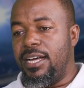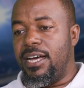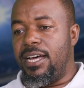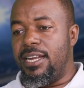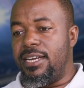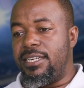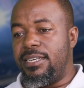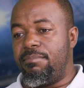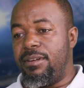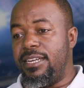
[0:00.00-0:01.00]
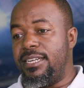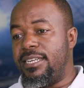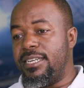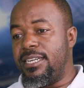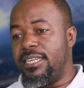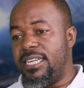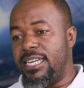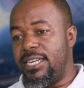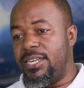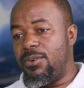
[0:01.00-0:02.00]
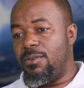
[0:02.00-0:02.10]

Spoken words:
and he played 10